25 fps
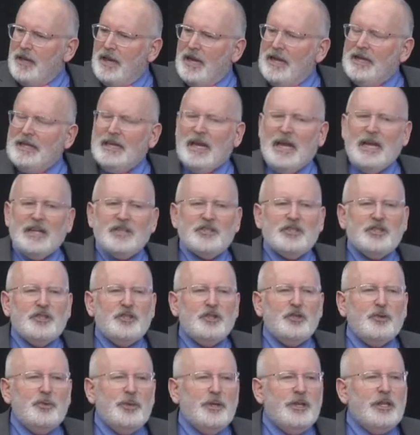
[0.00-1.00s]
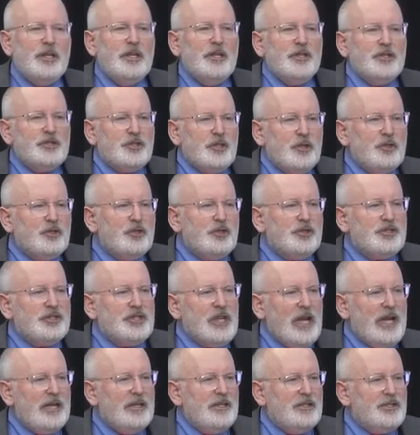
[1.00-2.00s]
And it has to do with social
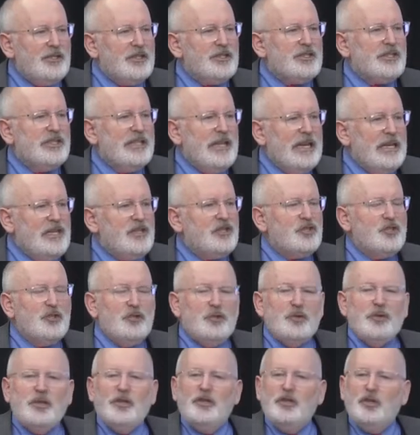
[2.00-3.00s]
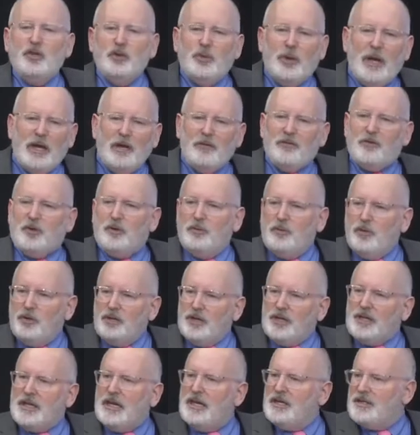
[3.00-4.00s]
challenges linked to a new way of
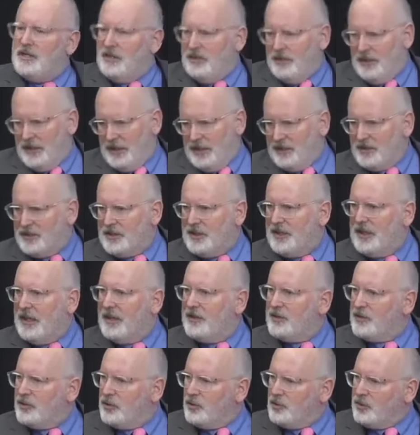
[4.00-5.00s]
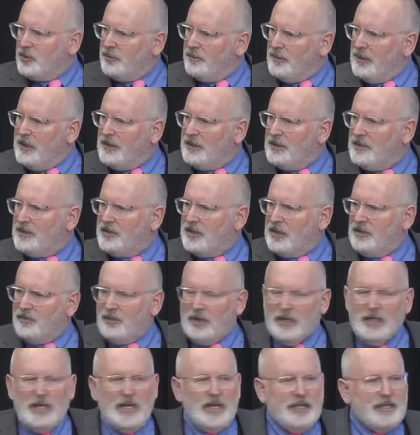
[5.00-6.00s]
communicating, the internet, social media,
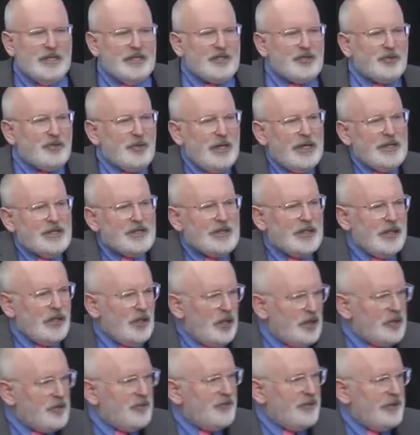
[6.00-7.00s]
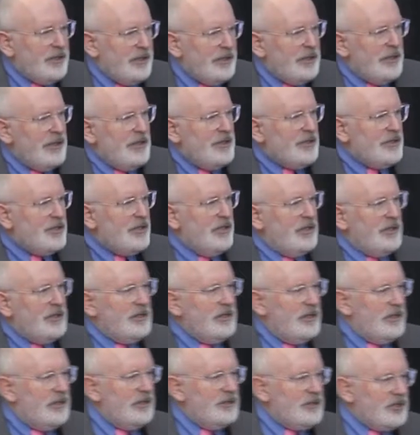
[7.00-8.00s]
etc. This creates a lot of
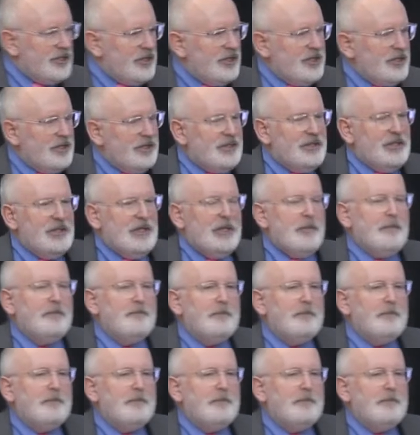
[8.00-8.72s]
uncertainty.